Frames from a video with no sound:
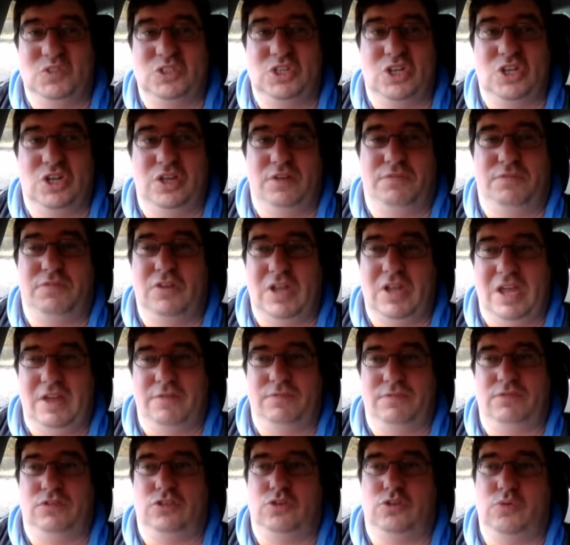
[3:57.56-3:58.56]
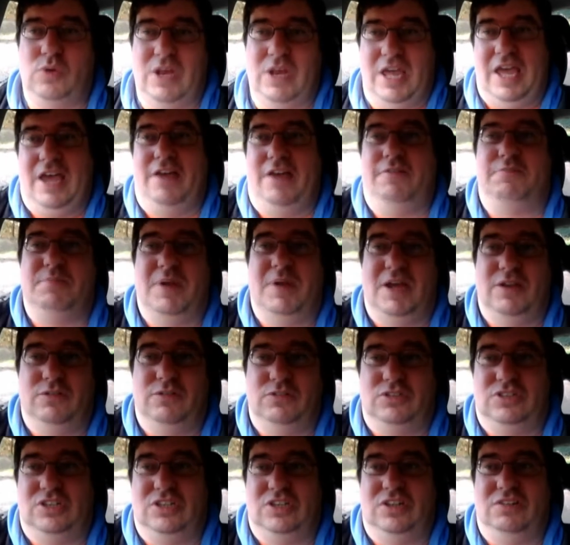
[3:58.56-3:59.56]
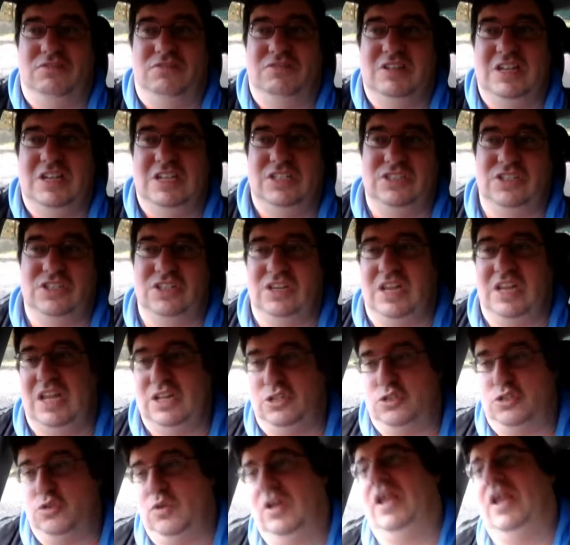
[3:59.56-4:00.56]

So if you have 2.5 miles to the horizon and